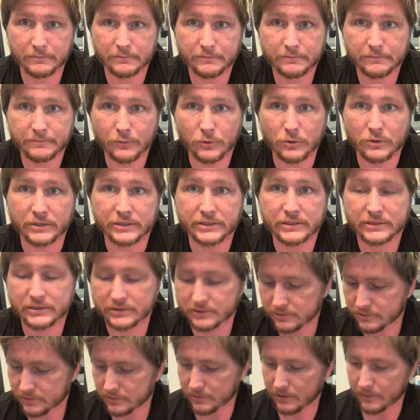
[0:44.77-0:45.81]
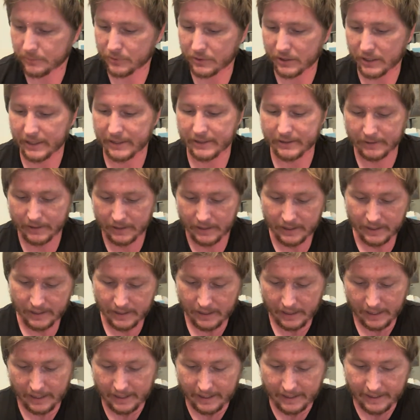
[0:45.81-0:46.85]
force applied.
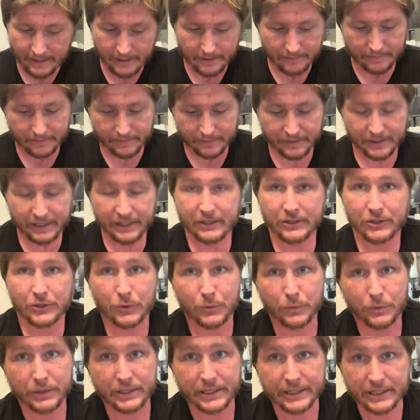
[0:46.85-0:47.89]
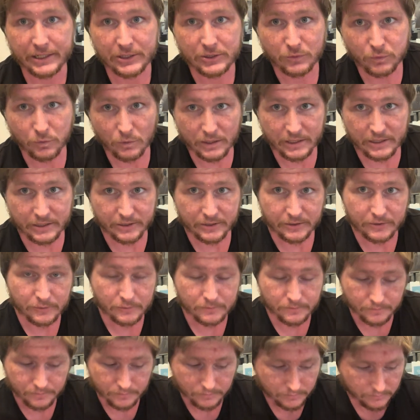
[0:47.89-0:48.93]
Then you want to get a 22.
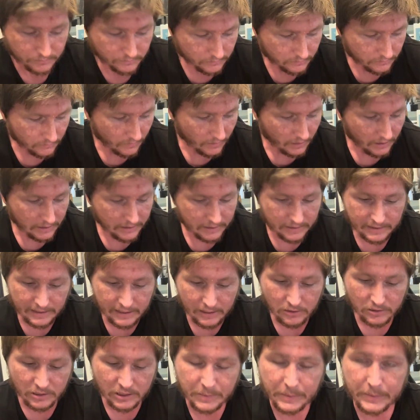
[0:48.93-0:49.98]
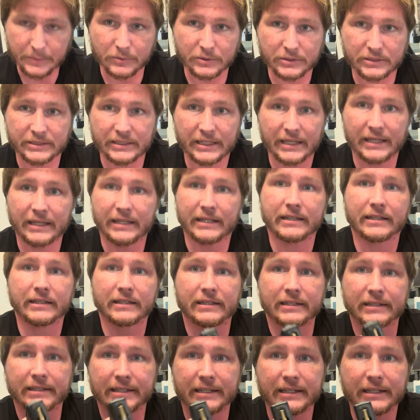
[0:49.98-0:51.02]
Now a lot of people say
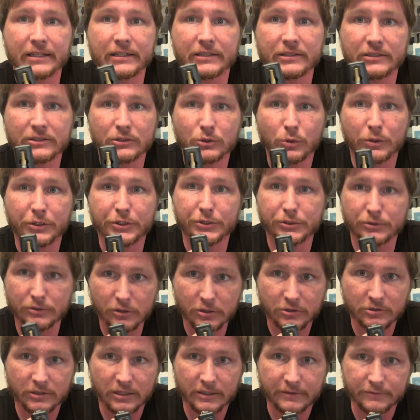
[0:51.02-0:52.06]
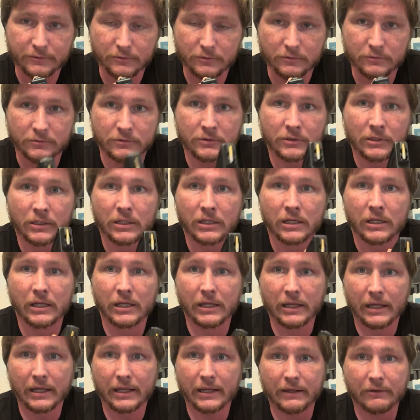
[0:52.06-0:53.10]
get 22 long rifle,
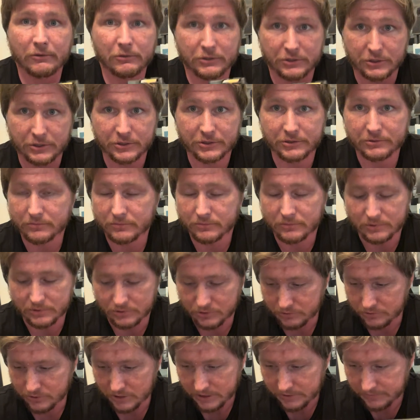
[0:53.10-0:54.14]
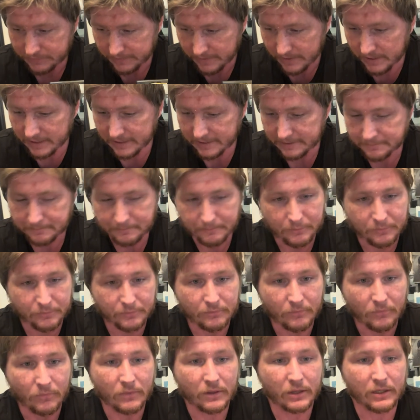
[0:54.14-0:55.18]
which is just fine.
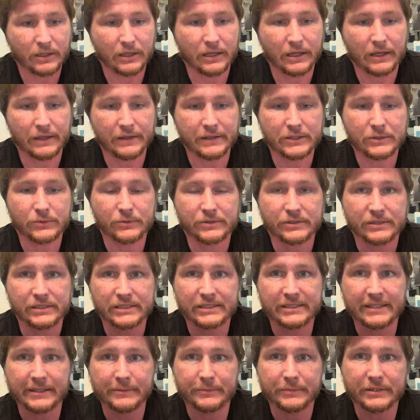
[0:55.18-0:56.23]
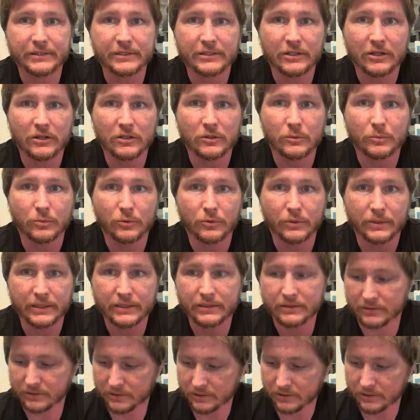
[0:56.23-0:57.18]
This one's a segmented hollow point,